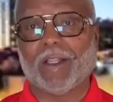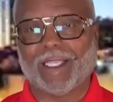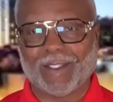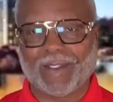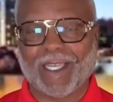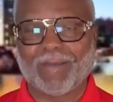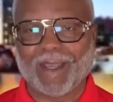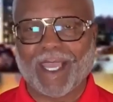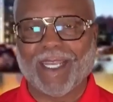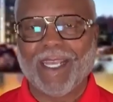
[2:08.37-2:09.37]
Hallelujah.
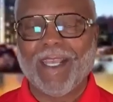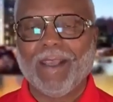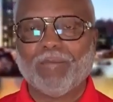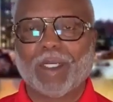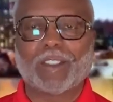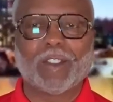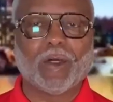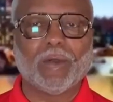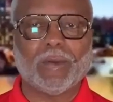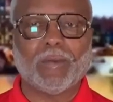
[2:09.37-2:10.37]
Amen. But you know,